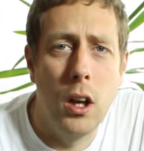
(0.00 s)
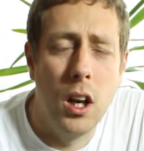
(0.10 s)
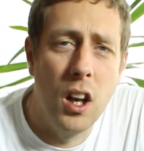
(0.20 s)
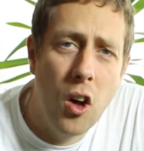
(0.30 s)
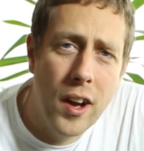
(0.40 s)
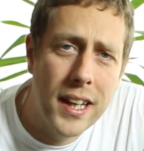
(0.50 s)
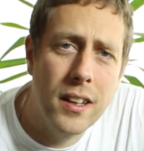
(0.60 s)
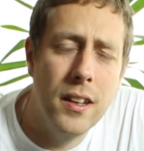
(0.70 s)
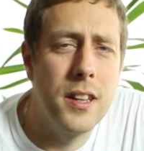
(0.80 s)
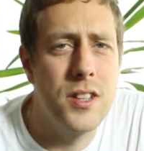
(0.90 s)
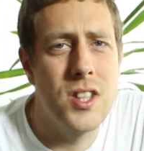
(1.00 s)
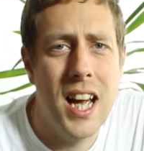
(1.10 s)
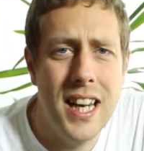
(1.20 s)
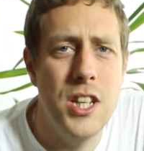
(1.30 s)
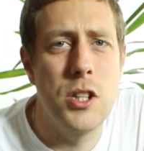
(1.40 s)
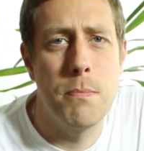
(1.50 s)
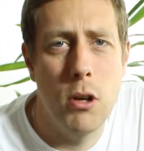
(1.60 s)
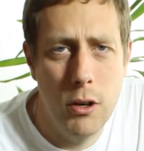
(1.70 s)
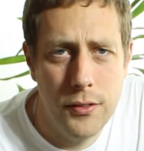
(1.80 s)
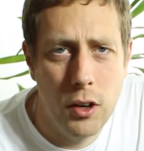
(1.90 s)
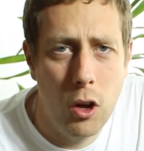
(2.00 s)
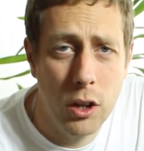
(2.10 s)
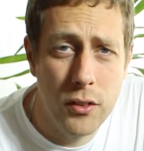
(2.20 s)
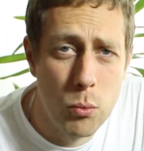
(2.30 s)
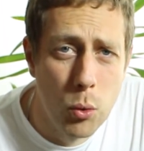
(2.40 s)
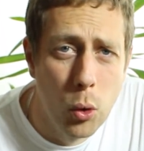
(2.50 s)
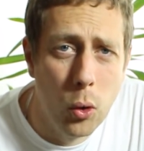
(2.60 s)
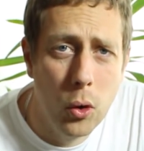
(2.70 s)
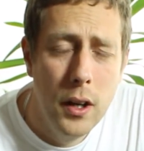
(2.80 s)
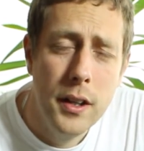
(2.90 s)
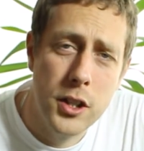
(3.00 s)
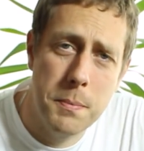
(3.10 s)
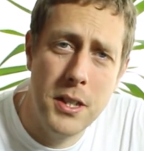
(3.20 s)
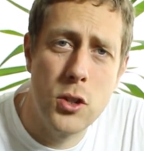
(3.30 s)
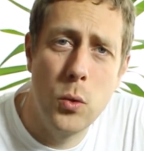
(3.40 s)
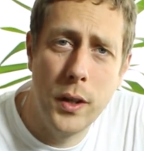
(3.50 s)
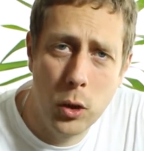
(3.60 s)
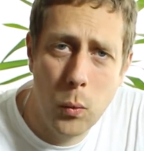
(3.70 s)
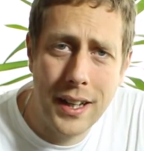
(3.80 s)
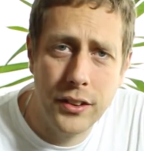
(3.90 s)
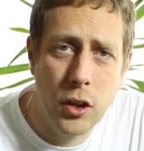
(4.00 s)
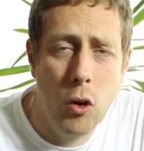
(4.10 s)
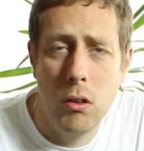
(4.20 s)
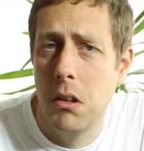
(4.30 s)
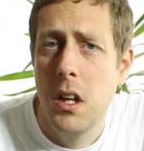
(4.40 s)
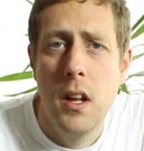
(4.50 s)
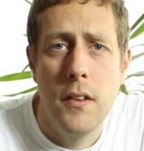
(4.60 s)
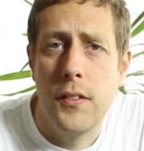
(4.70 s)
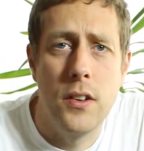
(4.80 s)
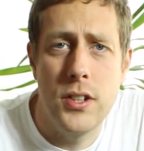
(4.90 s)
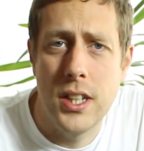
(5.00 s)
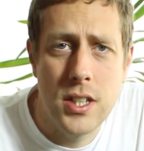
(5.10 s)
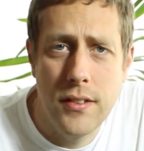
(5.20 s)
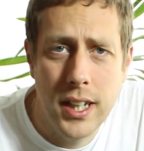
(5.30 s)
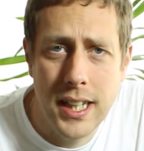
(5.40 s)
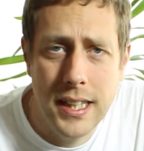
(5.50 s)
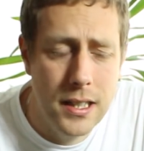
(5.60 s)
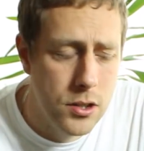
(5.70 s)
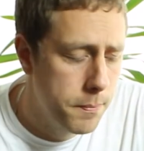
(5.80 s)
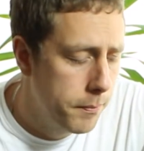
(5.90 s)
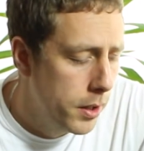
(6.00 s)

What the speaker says: like the taste profile of a raw that's been stored in Guangdong 5, 6, 7, 8 years.